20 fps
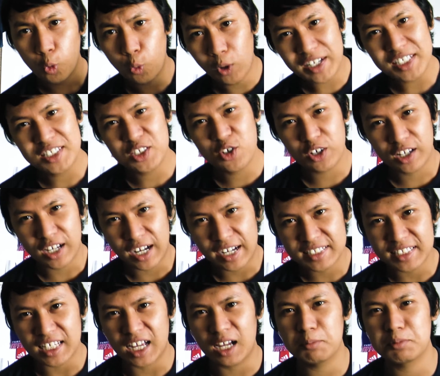What is good
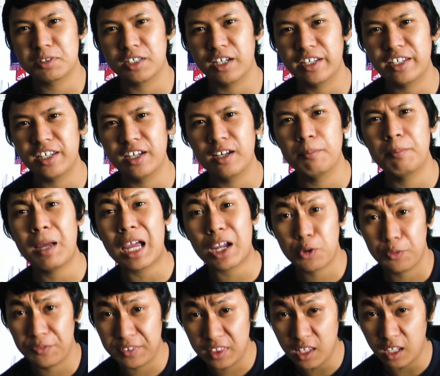guys, I'm Shah here, back
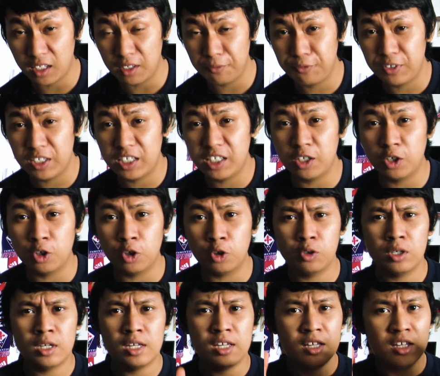with another
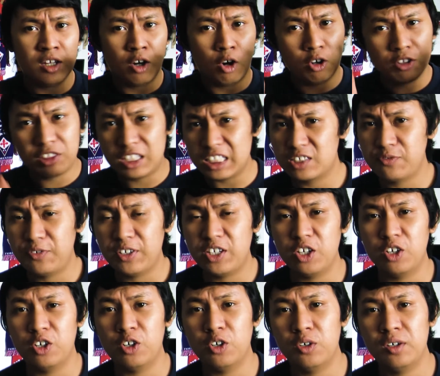video. On this
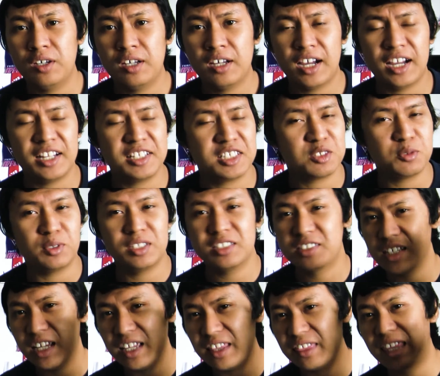video, I just want to
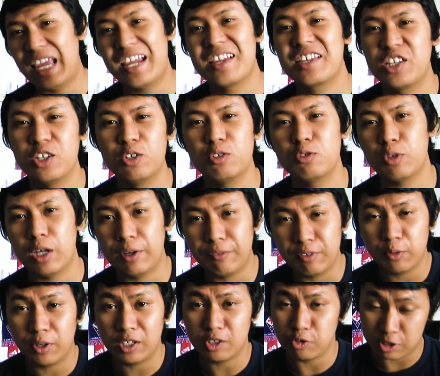say thank you to
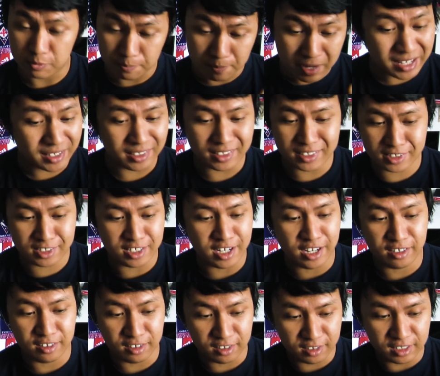everyone who's made this
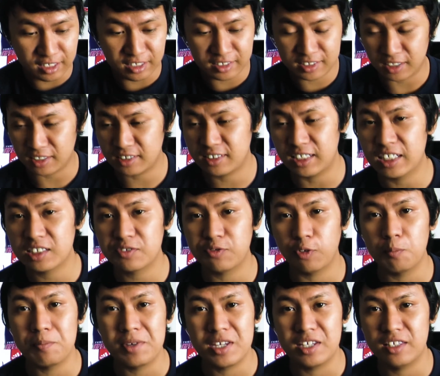channel a success
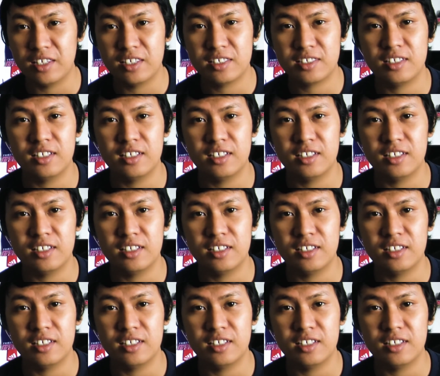for me this